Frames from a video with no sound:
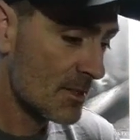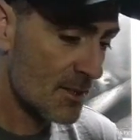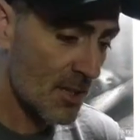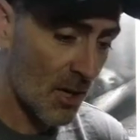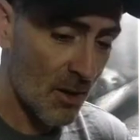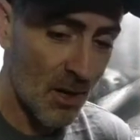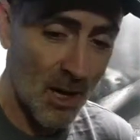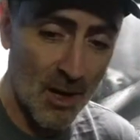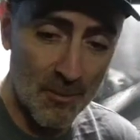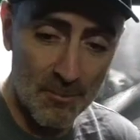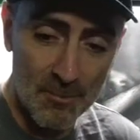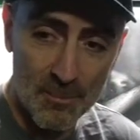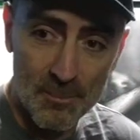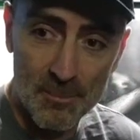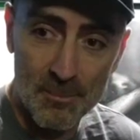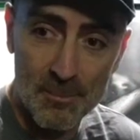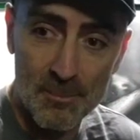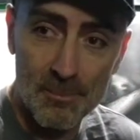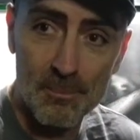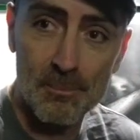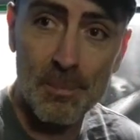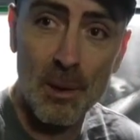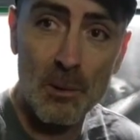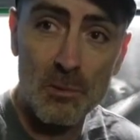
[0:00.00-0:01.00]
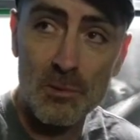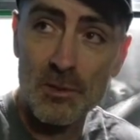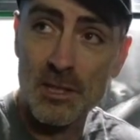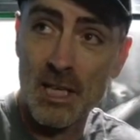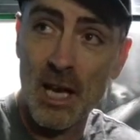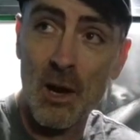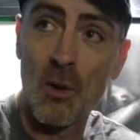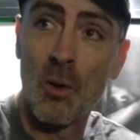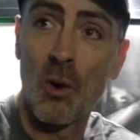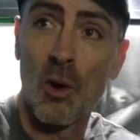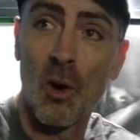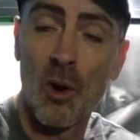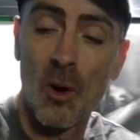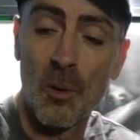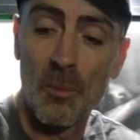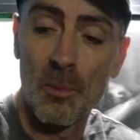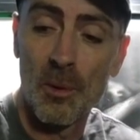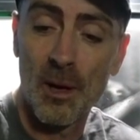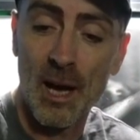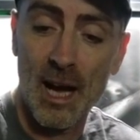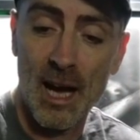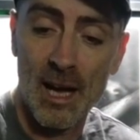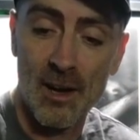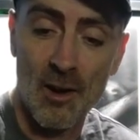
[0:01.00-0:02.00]
So I built it all up,
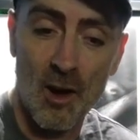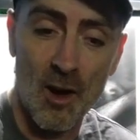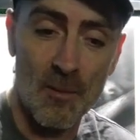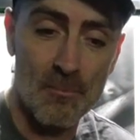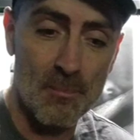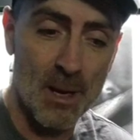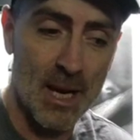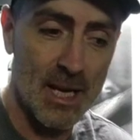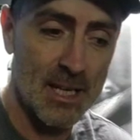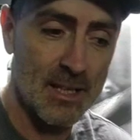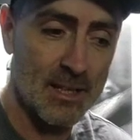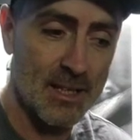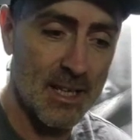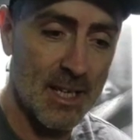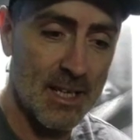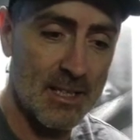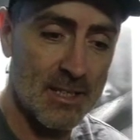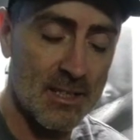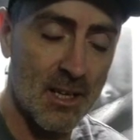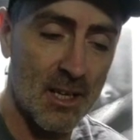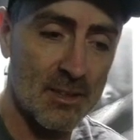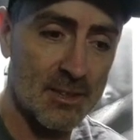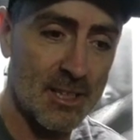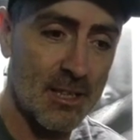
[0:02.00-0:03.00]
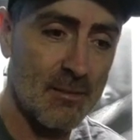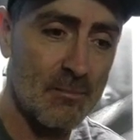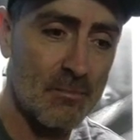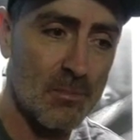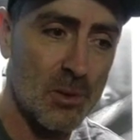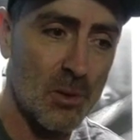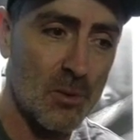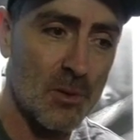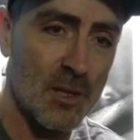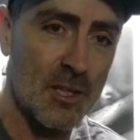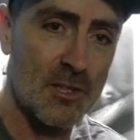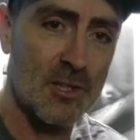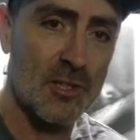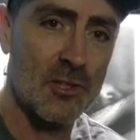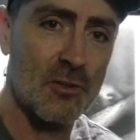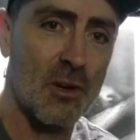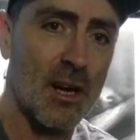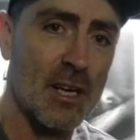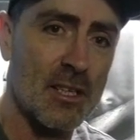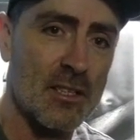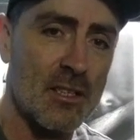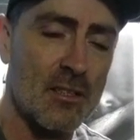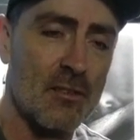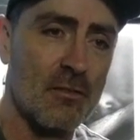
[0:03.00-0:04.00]
and I made this, I didn't put this
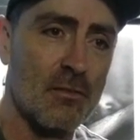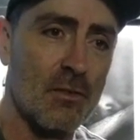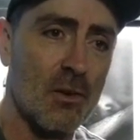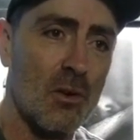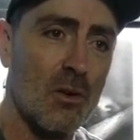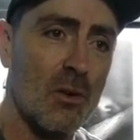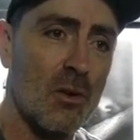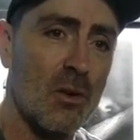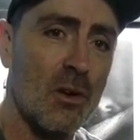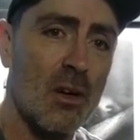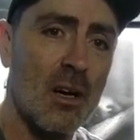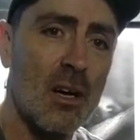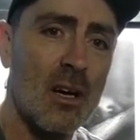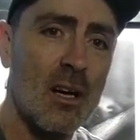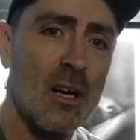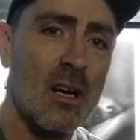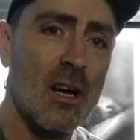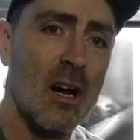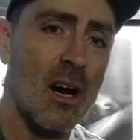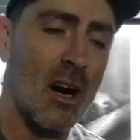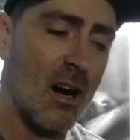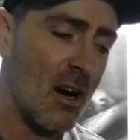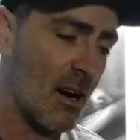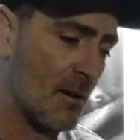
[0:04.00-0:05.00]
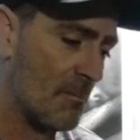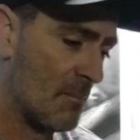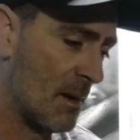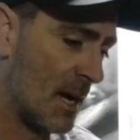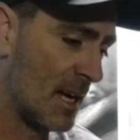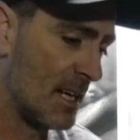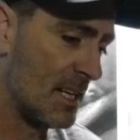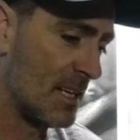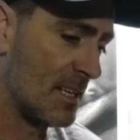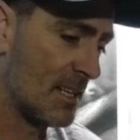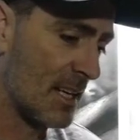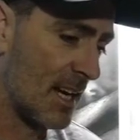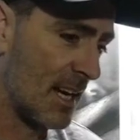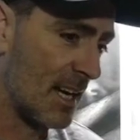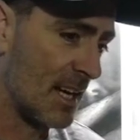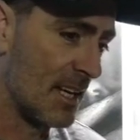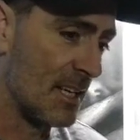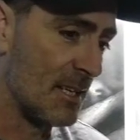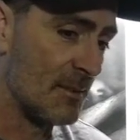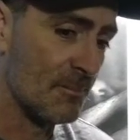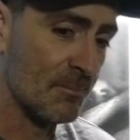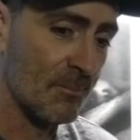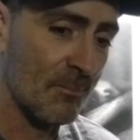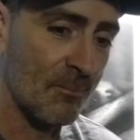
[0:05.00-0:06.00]
straight to the floor. I made
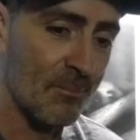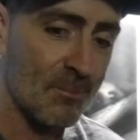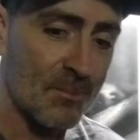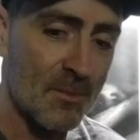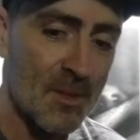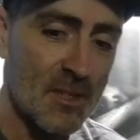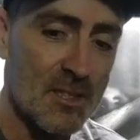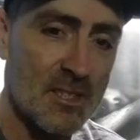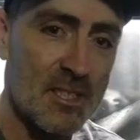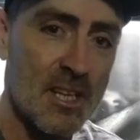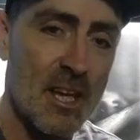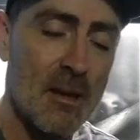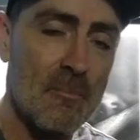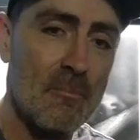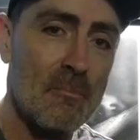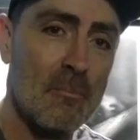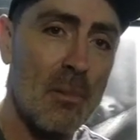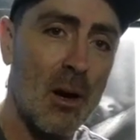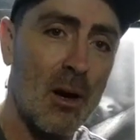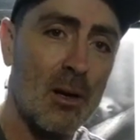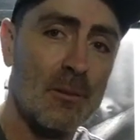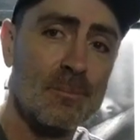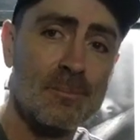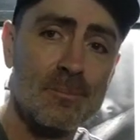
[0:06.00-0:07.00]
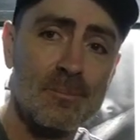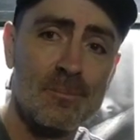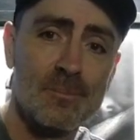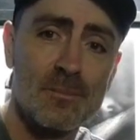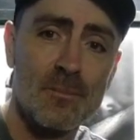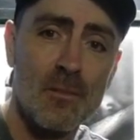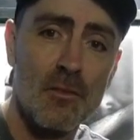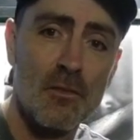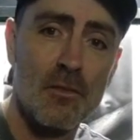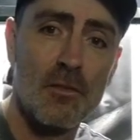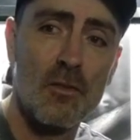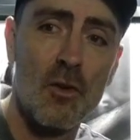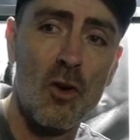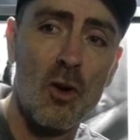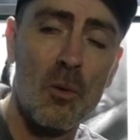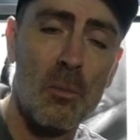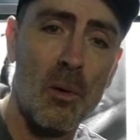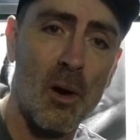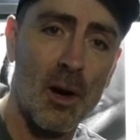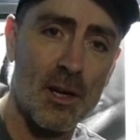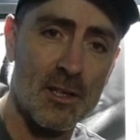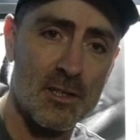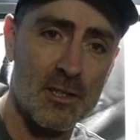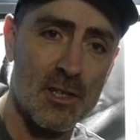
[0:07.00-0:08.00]
a timber four
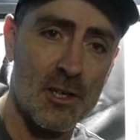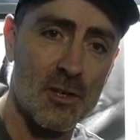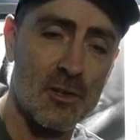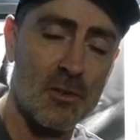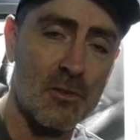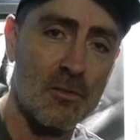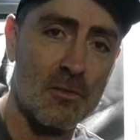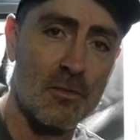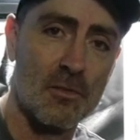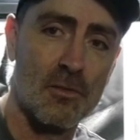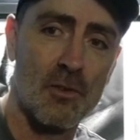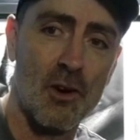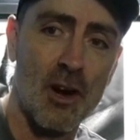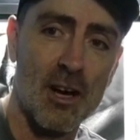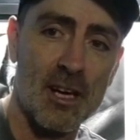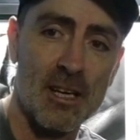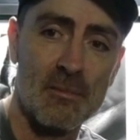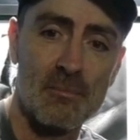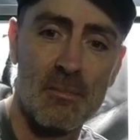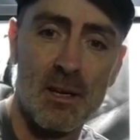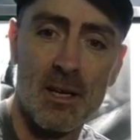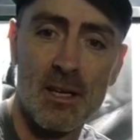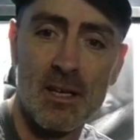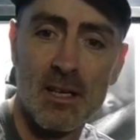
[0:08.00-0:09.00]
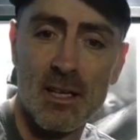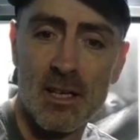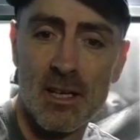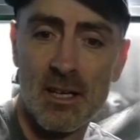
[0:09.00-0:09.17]
by two frame